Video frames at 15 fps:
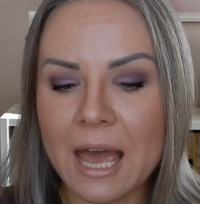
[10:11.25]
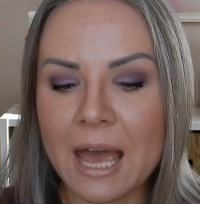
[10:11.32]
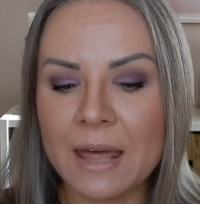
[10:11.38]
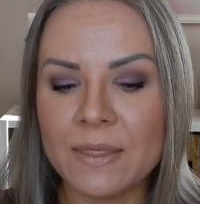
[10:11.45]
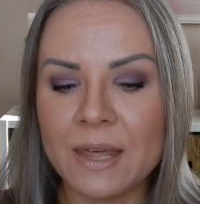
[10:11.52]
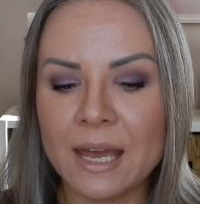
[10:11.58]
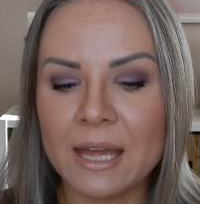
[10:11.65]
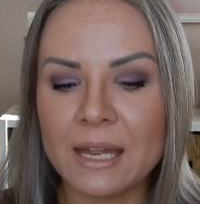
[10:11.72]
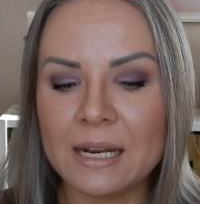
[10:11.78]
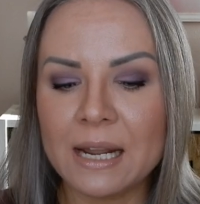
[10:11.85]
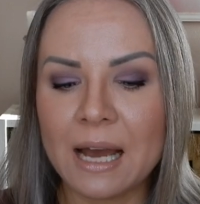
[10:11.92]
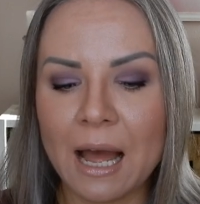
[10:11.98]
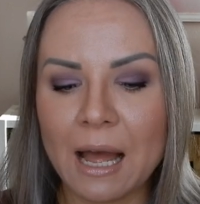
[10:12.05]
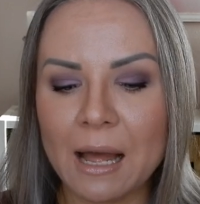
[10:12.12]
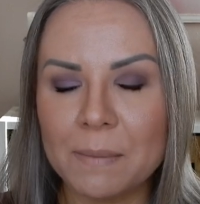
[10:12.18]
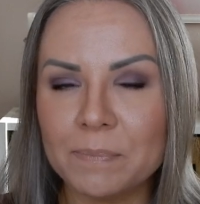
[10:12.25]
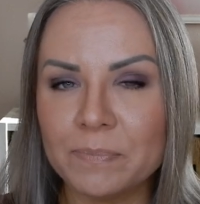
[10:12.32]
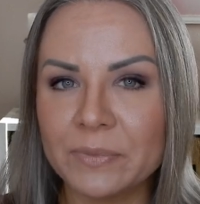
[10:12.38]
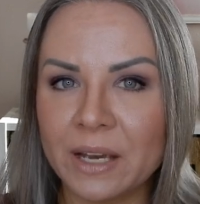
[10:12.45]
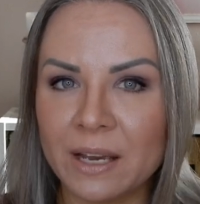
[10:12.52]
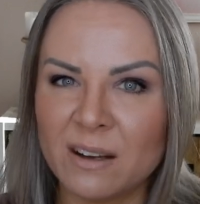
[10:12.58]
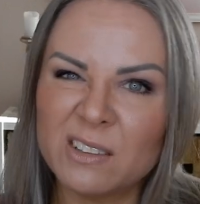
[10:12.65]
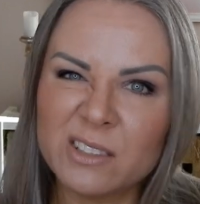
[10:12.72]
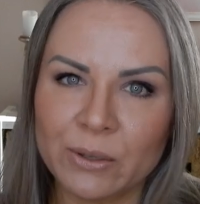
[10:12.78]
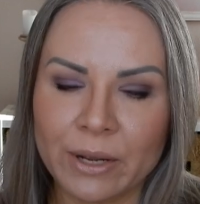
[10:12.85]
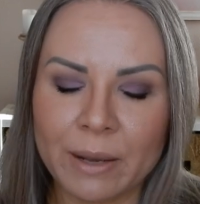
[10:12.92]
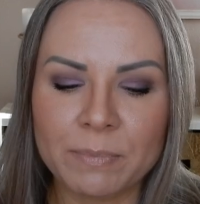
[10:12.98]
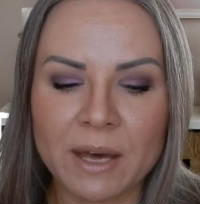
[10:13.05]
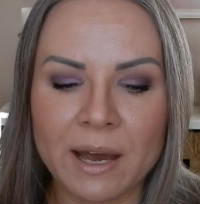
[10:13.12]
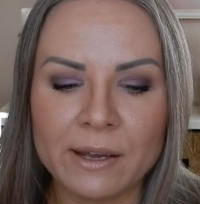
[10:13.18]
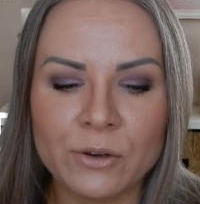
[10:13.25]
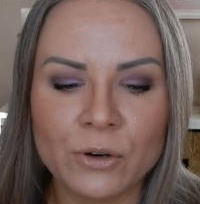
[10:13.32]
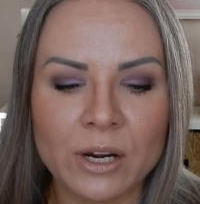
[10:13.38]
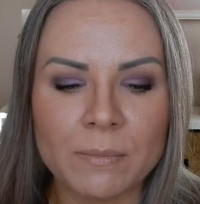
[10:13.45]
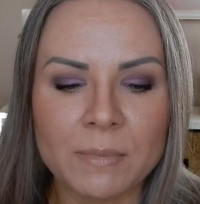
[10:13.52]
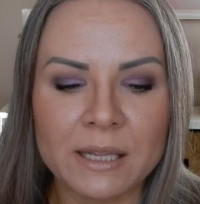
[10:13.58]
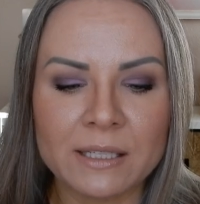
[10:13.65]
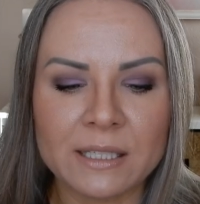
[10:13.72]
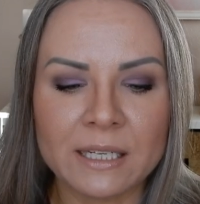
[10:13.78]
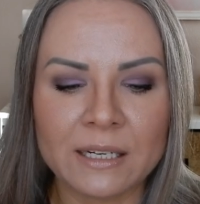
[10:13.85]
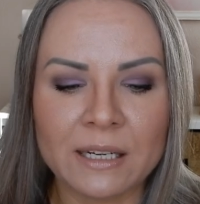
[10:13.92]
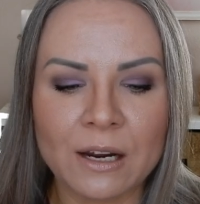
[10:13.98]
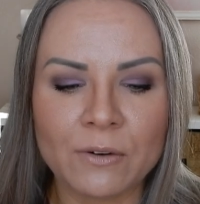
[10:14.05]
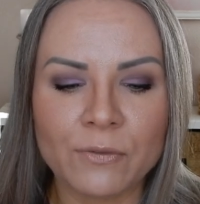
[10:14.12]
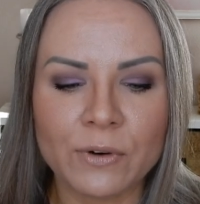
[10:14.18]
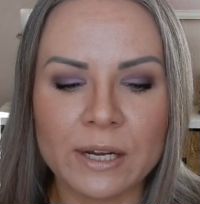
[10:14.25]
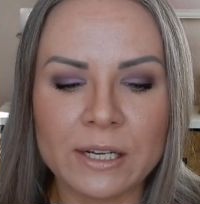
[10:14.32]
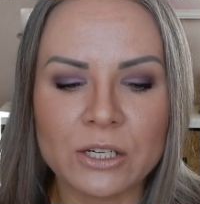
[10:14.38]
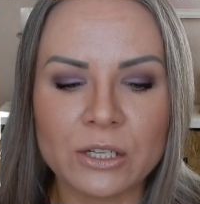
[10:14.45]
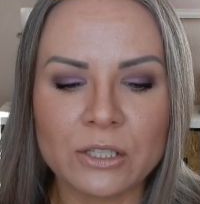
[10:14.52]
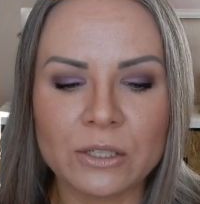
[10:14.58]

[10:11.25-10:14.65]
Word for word: And then um, I also kept the eye cream in the skincare fridge.